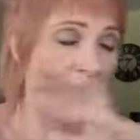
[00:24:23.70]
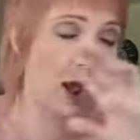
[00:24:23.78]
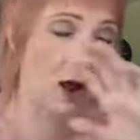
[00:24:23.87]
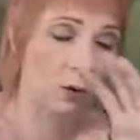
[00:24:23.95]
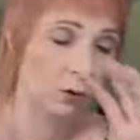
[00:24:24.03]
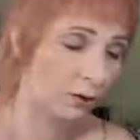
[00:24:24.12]

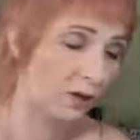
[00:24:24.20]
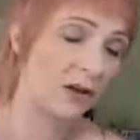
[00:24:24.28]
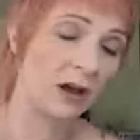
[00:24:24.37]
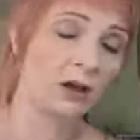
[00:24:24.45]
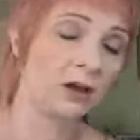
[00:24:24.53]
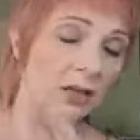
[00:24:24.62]

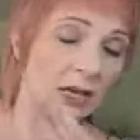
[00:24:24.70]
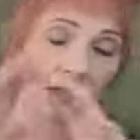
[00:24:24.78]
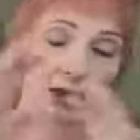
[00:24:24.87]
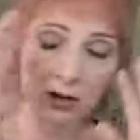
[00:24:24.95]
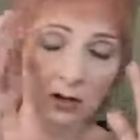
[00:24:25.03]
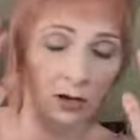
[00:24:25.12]
horrific.
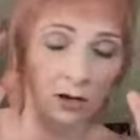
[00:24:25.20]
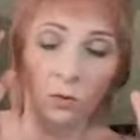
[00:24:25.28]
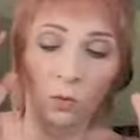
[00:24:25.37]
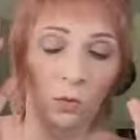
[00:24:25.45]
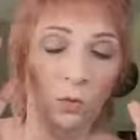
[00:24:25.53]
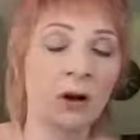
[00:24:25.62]
Like
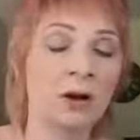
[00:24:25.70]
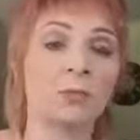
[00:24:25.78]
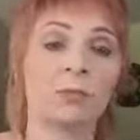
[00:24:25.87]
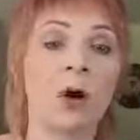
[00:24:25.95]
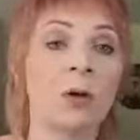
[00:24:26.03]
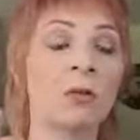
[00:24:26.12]

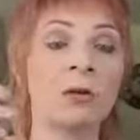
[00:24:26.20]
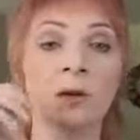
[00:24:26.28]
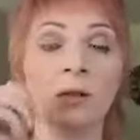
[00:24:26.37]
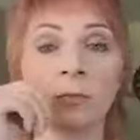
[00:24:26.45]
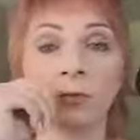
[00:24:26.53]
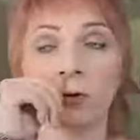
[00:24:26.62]
probably one
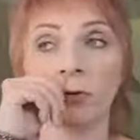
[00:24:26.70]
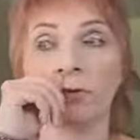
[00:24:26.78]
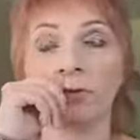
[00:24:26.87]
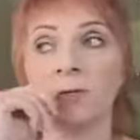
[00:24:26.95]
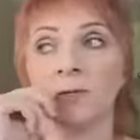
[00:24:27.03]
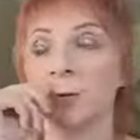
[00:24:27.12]
of the most
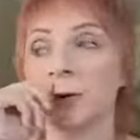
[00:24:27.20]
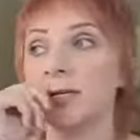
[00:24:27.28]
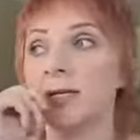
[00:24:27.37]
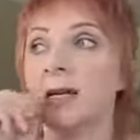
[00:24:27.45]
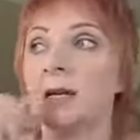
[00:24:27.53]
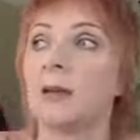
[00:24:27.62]
horrific
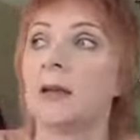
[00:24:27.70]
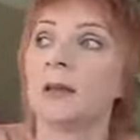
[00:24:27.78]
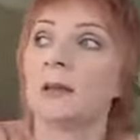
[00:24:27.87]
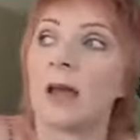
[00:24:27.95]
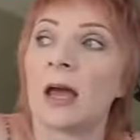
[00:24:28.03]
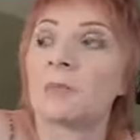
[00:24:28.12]
stories
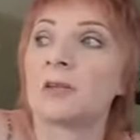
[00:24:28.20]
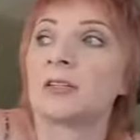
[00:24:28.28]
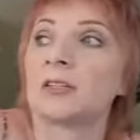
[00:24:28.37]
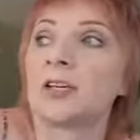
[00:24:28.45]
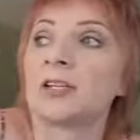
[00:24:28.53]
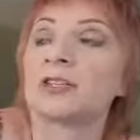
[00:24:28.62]
in
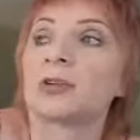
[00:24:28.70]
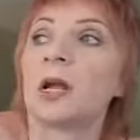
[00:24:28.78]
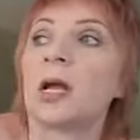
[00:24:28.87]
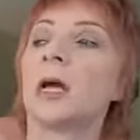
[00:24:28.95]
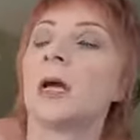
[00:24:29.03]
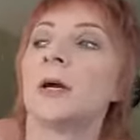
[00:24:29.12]
Edmonton's
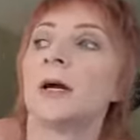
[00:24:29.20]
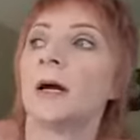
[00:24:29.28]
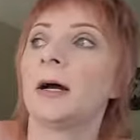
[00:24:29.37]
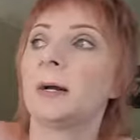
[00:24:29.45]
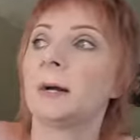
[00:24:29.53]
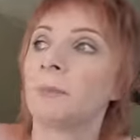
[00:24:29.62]
history.
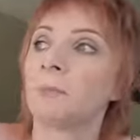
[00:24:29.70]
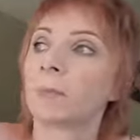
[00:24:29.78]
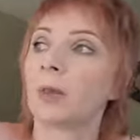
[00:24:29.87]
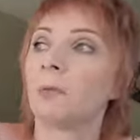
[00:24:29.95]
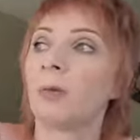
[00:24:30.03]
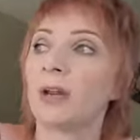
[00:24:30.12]

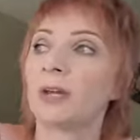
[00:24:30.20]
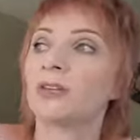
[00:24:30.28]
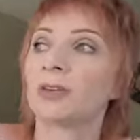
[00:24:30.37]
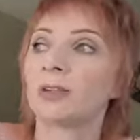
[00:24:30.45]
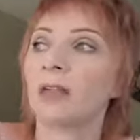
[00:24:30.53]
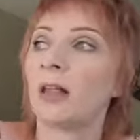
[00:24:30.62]
But it
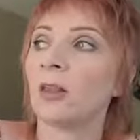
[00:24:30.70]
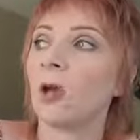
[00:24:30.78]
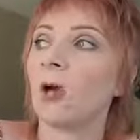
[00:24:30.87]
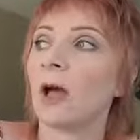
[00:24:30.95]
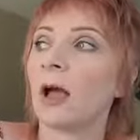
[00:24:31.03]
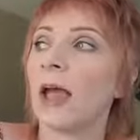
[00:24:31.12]
took that
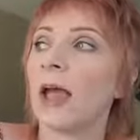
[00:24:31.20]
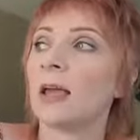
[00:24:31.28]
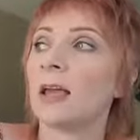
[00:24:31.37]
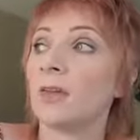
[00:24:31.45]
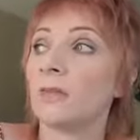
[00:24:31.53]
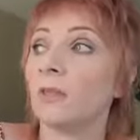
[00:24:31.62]
long.
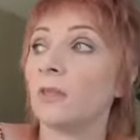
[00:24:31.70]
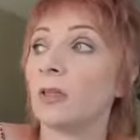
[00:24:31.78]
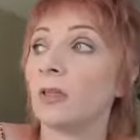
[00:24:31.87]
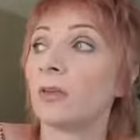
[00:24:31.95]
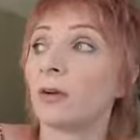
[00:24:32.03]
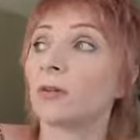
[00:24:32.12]
And if
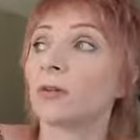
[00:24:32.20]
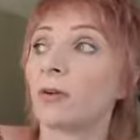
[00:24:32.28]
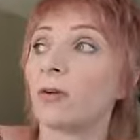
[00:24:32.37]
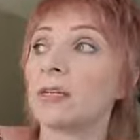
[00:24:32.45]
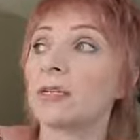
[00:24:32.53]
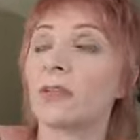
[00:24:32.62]
the
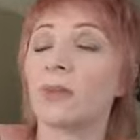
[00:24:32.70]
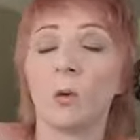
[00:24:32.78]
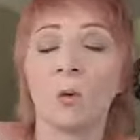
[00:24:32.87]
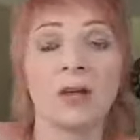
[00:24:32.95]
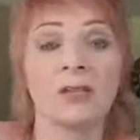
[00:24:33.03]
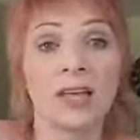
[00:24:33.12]
crazy thing
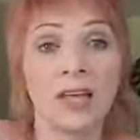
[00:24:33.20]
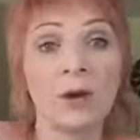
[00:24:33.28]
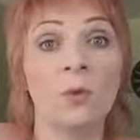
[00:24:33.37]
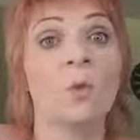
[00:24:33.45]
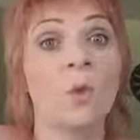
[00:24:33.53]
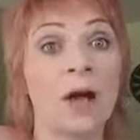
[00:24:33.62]
was,
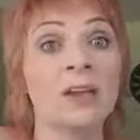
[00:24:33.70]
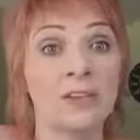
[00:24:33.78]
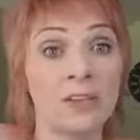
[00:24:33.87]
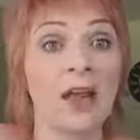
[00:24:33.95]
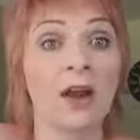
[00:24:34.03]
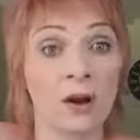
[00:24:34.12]
it was
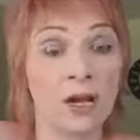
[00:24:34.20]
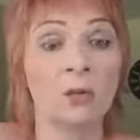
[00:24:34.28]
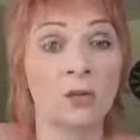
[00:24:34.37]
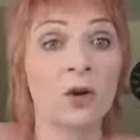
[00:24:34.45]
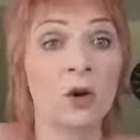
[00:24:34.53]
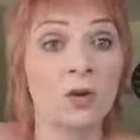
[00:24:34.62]
there. It
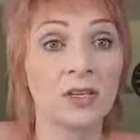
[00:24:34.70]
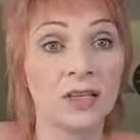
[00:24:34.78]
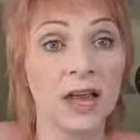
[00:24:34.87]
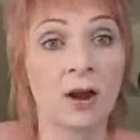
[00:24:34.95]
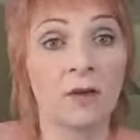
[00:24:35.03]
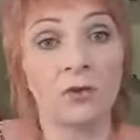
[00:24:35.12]
was always
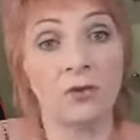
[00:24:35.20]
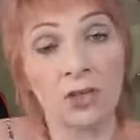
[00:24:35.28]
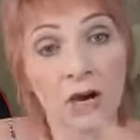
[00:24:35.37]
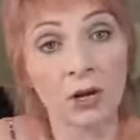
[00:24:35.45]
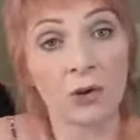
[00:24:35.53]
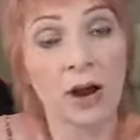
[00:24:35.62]
there. If you
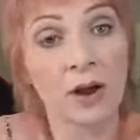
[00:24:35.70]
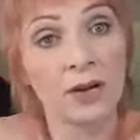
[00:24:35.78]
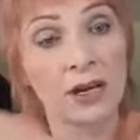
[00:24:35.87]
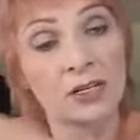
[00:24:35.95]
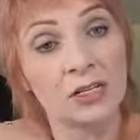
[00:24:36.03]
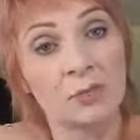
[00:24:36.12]
dug around
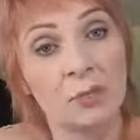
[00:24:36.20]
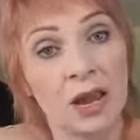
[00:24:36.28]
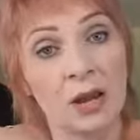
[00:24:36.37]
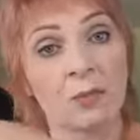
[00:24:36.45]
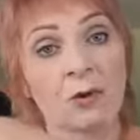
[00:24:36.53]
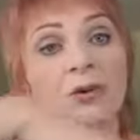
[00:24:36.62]
into the
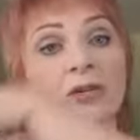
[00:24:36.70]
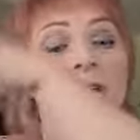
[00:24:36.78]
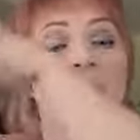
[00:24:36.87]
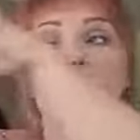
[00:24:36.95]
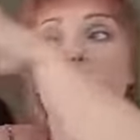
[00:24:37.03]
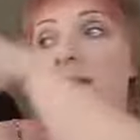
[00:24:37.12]
papers,
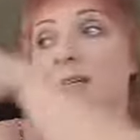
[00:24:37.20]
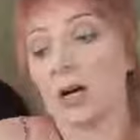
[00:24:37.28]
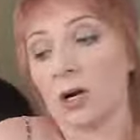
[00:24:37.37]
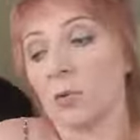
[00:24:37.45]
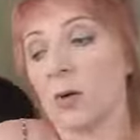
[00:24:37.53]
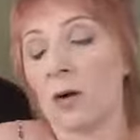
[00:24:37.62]

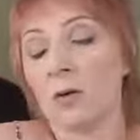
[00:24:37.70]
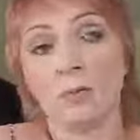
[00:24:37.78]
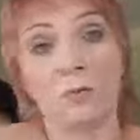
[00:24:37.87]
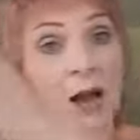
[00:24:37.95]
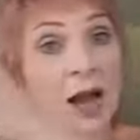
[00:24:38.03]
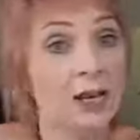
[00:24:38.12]
dug
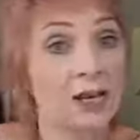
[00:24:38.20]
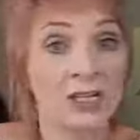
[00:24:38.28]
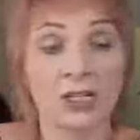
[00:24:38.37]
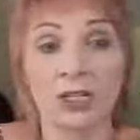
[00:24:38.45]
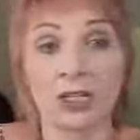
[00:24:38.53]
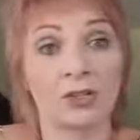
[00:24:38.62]
around back
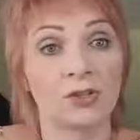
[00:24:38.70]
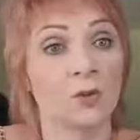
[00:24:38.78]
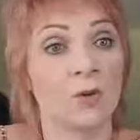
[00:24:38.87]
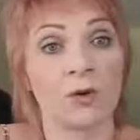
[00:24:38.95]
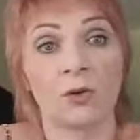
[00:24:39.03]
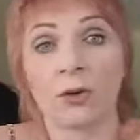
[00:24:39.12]
into the
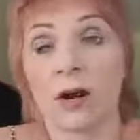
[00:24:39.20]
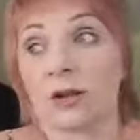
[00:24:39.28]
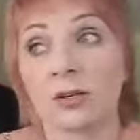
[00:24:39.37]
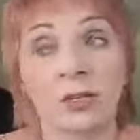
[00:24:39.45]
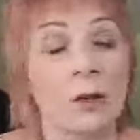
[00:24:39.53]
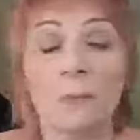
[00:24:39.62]
historical
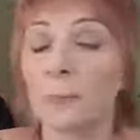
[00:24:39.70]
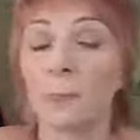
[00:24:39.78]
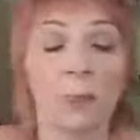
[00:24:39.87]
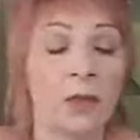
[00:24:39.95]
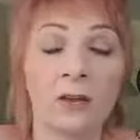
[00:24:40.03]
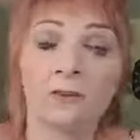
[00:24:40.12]
records,
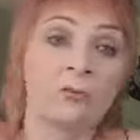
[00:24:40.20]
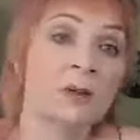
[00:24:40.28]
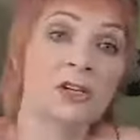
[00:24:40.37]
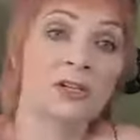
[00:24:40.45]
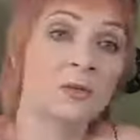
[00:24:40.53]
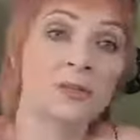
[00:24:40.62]
the
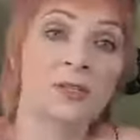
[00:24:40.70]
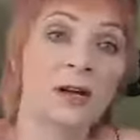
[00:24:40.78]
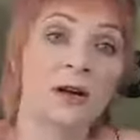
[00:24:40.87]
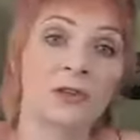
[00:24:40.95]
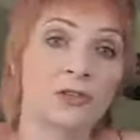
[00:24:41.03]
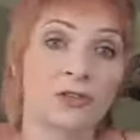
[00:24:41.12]
information was
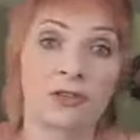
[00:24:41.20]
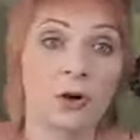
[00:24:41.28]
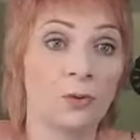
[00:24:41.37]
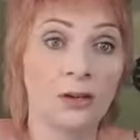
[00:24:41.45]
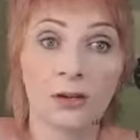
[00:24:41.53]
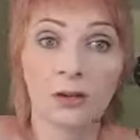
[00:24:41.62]
there. It's just
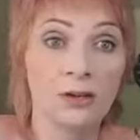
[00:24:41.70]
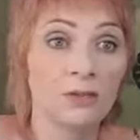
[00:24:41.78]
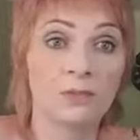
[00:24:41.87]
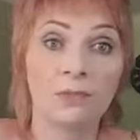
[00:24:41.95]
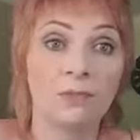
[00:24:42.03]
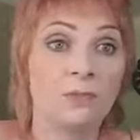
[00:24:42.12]

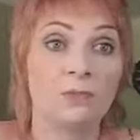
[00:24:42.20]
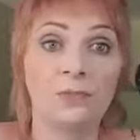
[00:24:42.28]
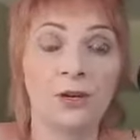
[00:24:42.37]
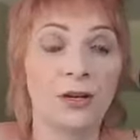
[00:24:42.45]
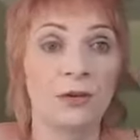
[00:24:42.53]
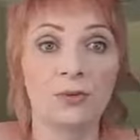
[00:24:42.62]
nobody
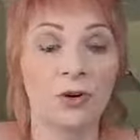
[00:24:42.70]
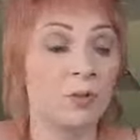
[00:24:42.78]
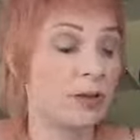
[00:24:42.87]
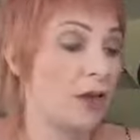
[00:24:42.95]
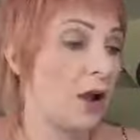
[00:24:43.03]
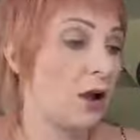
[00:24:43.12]

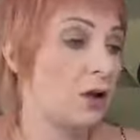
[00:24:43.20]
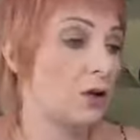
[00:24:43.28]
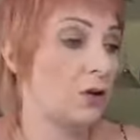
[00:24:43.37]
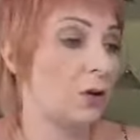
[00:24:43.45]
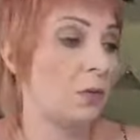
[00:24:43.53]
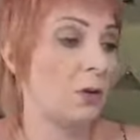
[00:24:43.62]
cared
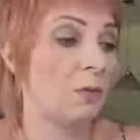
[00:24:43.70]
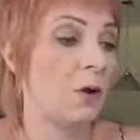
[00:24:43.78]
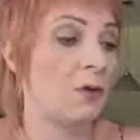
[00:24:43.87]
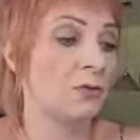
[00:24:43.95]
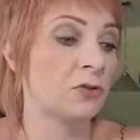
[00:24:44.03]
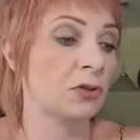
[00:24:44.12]
and nobody
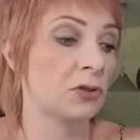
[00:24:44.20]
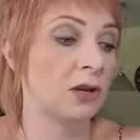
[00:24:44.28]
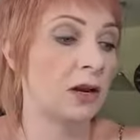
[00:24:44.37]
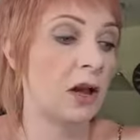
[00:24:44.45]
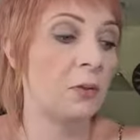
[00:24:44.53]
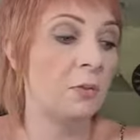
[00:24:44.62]
bothered to look
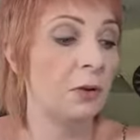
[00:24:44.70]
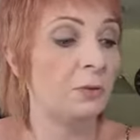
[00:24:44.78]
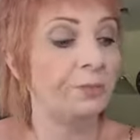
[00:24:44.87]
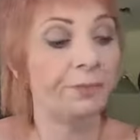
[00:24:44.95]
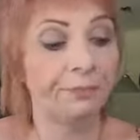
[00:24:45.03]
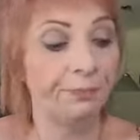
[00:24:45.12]
it up. And